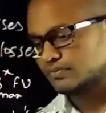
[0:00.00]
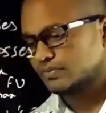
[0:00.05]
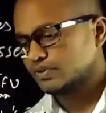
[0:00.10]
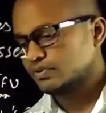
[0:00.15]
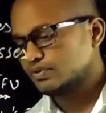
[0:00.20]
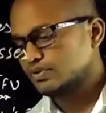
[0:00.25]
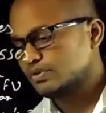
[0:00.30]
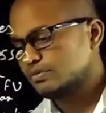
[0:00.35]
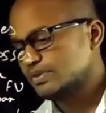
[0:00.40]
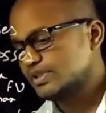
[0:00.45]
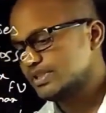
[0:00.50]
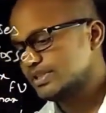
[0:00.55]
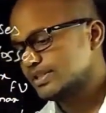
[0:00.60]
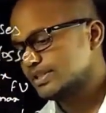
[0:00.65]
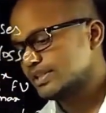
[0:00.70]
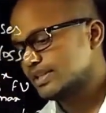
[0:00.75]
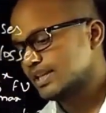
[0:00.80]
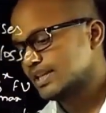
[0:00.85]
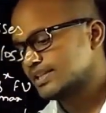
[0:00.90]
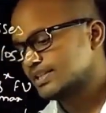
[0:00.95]
which means
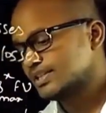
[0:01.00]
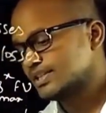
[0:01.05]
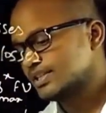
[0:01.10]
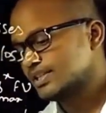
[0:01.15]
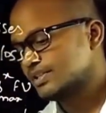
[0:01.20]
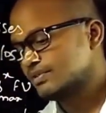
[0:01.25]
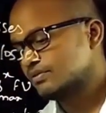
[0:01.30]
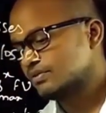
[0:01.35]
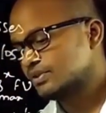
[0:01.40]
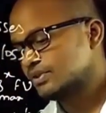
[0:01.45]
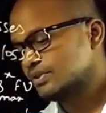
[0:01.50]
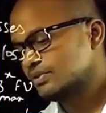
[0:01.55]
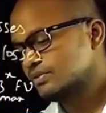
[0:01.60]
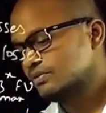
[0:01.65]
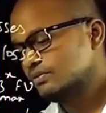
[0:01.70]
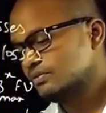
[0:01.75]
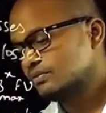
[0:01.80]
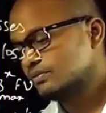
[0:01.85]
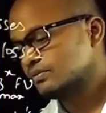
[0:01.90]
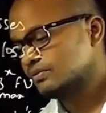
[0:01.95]
X is equal
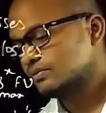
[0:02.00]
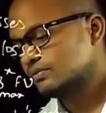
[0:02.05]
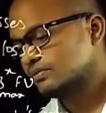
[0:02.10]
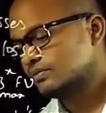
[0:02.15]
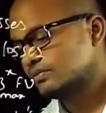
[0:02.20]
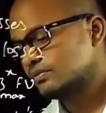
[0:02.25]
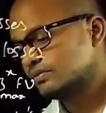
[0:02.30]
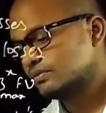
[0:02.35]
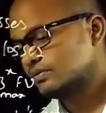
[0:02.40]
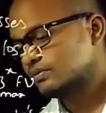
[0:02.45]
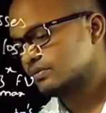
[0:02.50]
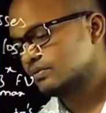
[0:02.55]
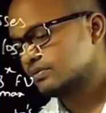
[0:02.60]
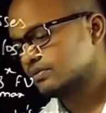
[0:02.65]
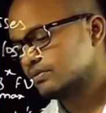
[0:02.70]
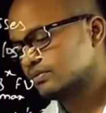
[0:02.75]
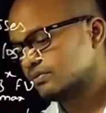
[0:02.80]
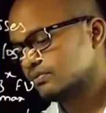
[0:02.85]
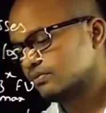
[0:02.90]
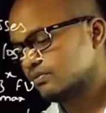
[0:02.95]
to
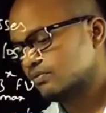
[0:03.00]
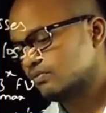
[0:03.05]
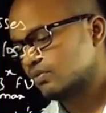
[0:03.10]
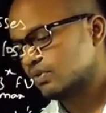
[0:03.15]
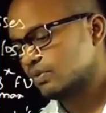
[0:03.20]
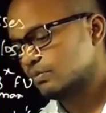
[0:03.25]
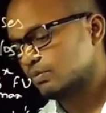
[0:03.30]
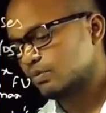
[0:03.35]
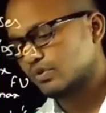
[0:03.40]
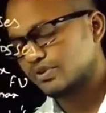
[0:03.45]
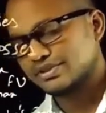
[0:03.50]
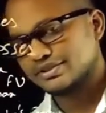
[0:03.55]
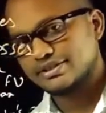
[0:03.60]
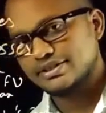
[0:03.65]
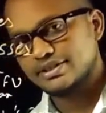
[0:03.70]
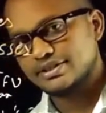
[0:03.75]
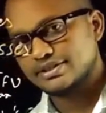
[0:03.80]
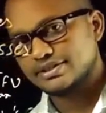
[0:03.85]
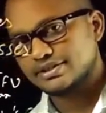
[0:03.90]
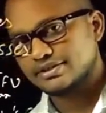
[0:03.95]

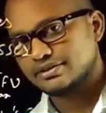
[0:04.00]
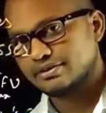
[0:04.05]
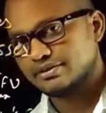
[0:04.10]
1.6,